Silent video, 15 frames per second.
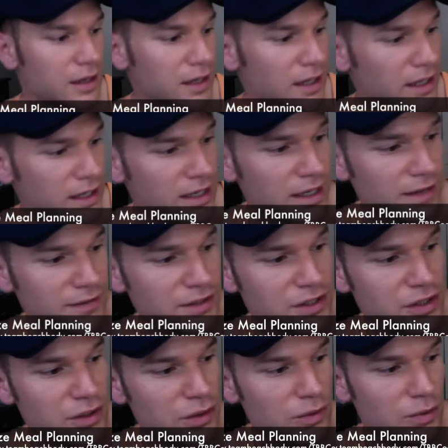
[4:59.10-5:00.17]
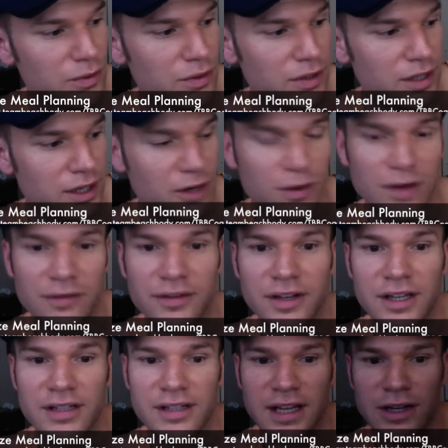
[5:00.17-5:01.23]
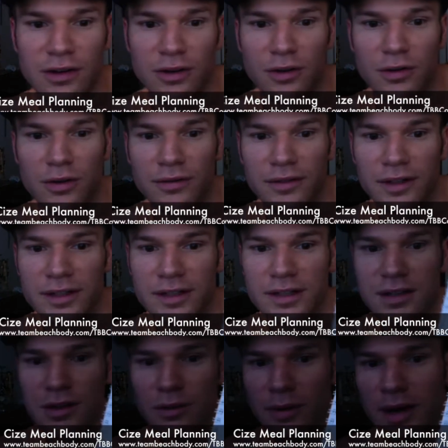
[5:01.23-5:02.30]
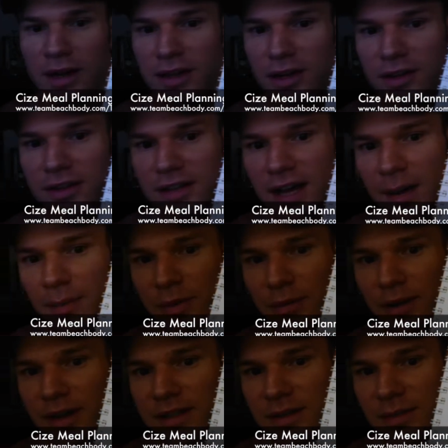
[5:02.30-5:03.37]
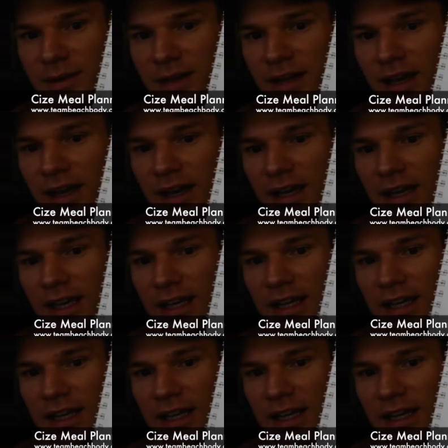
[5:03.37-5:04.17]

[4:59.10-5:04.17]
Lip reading: it gives you the container equivalent. So right there at the top of the recipe, it